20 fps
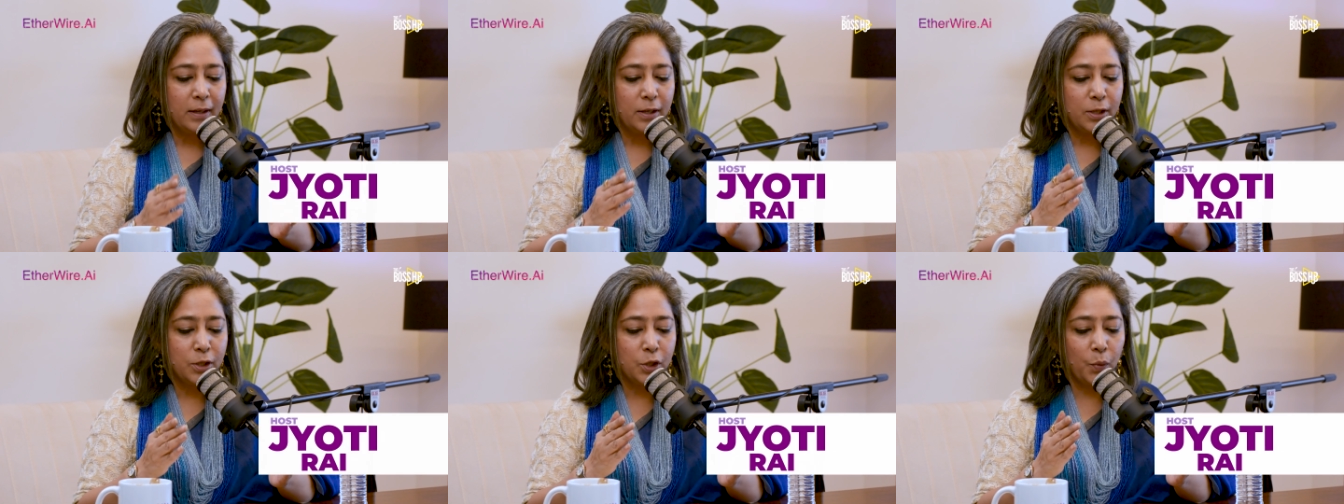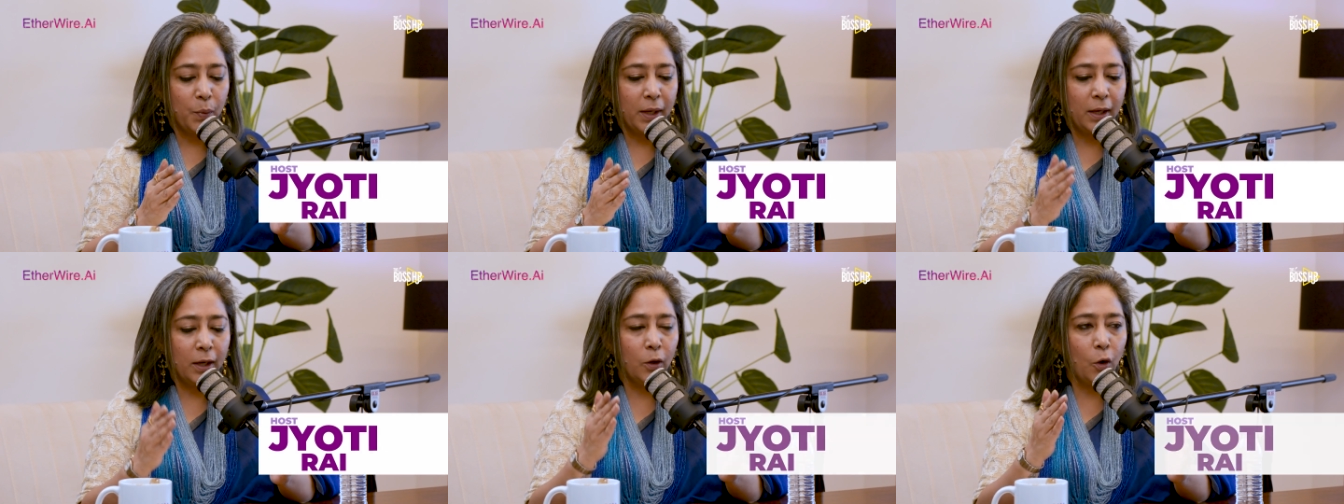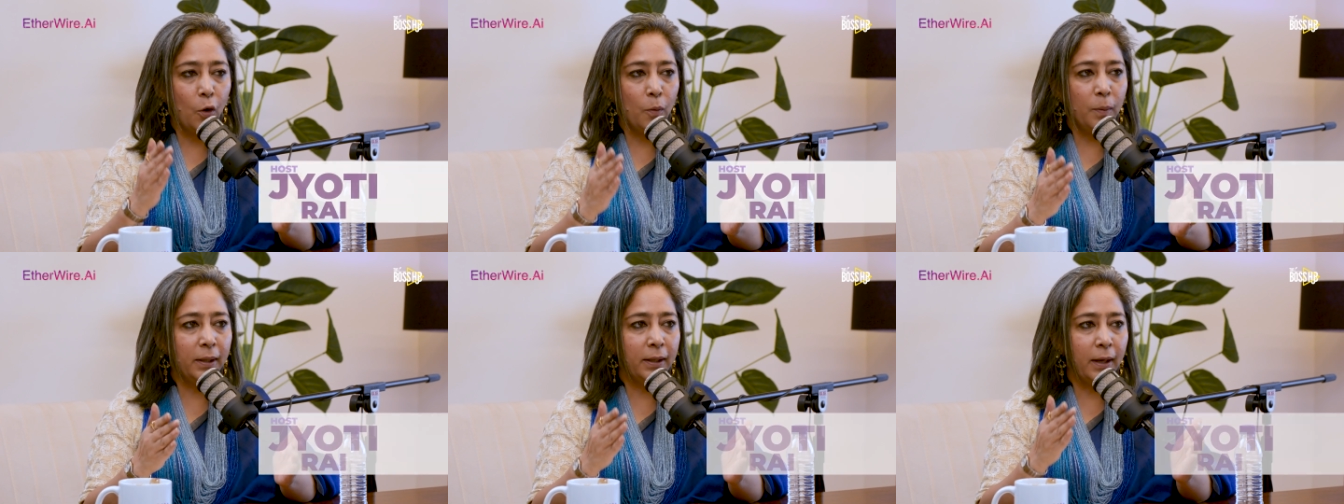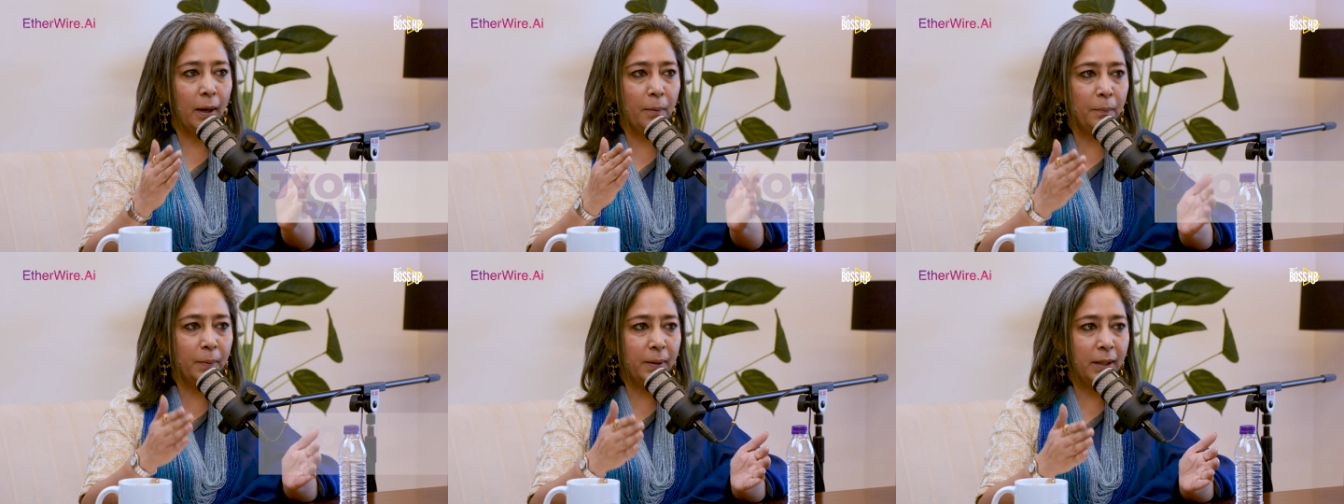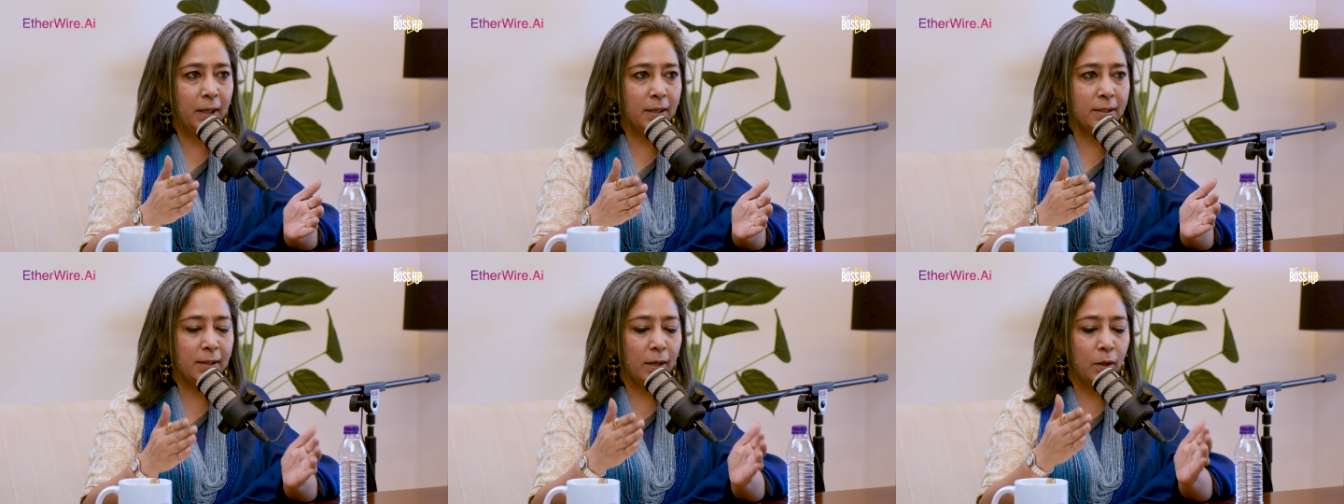So when global
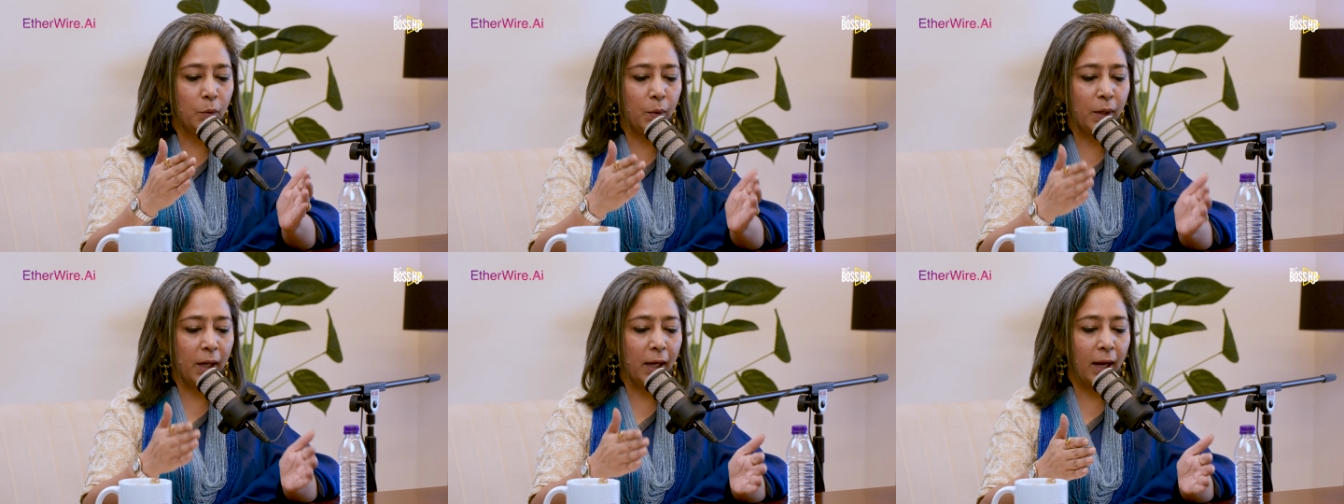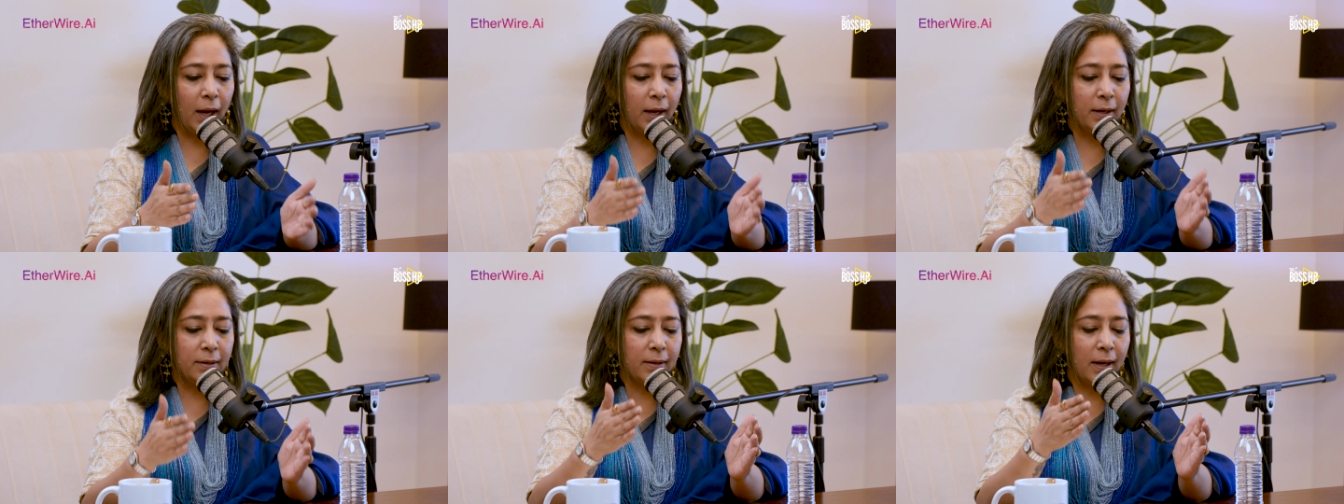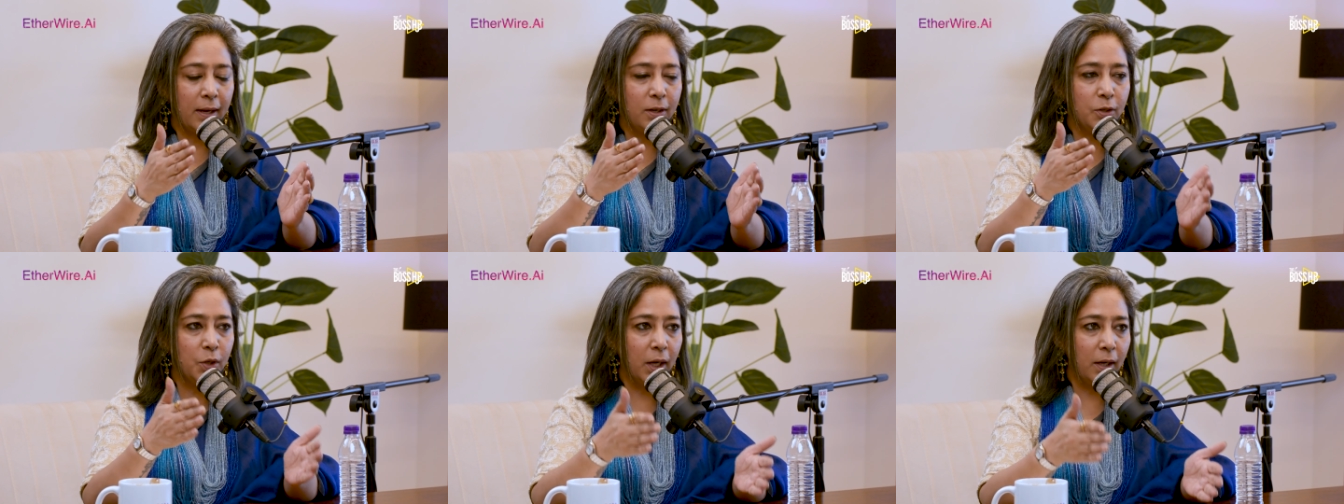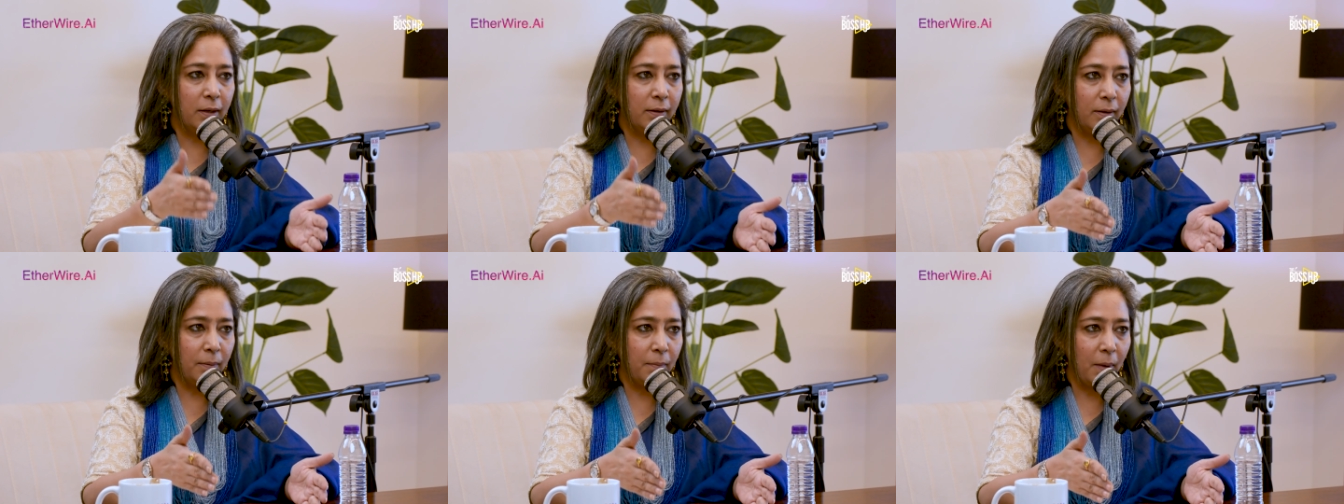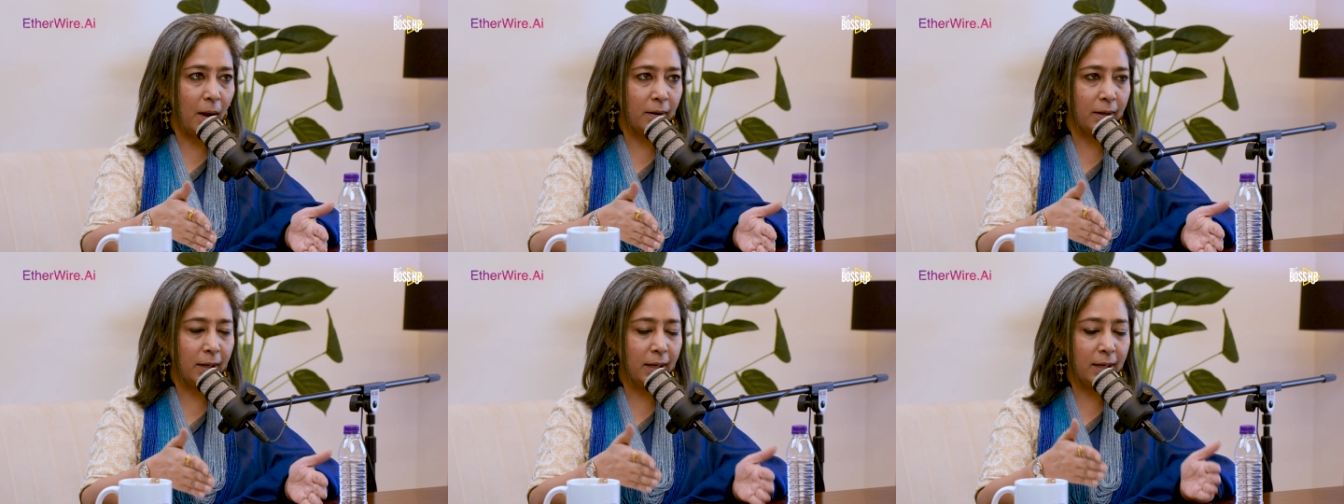companies are looking at entering Indian
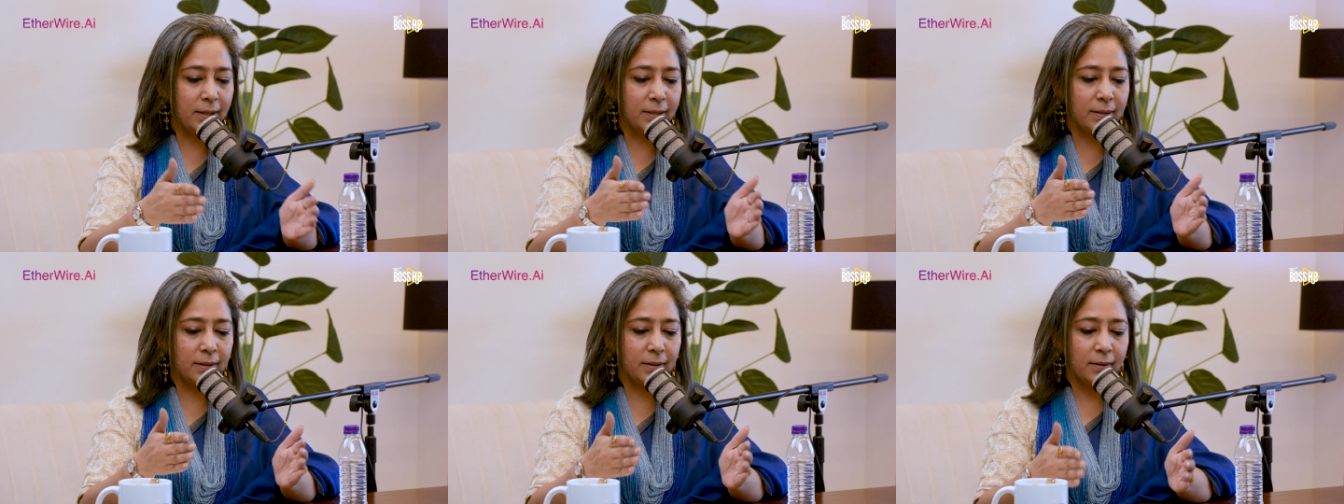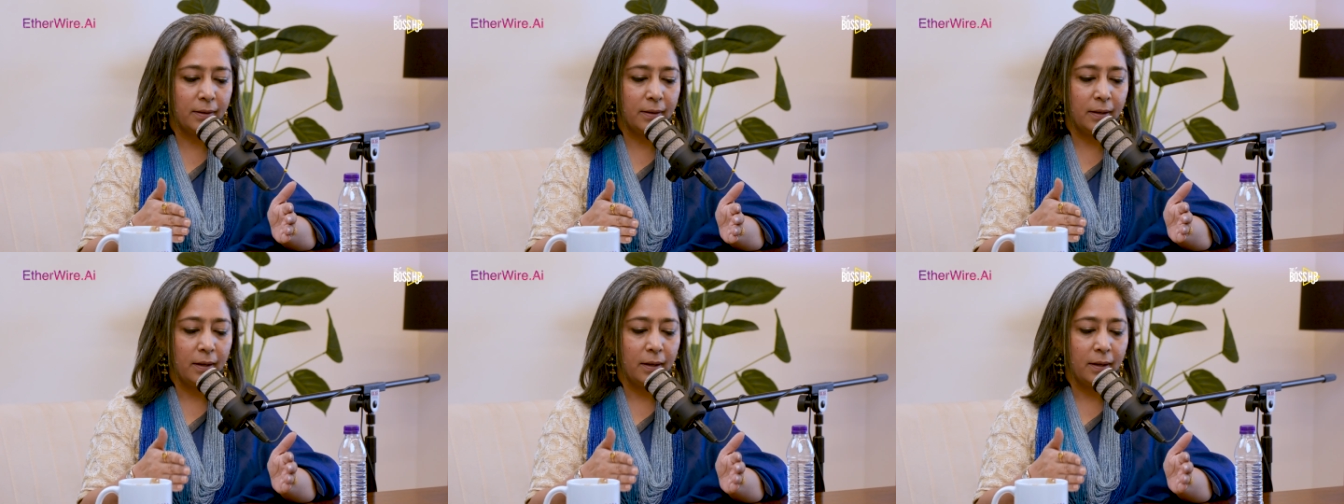markets,